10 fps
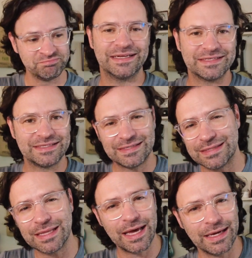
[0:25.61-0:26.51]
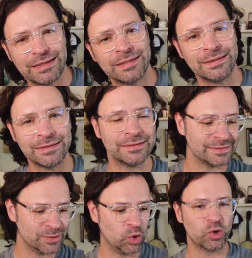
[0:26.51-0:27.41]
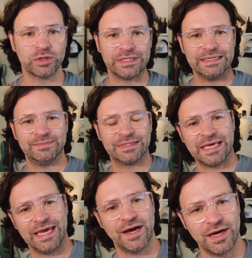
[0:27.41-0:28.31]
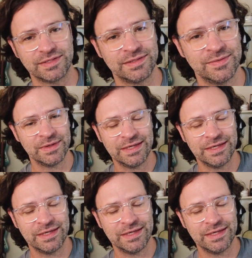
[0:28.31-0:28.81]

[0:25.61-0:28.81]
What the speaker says: in a slight orderly chaos.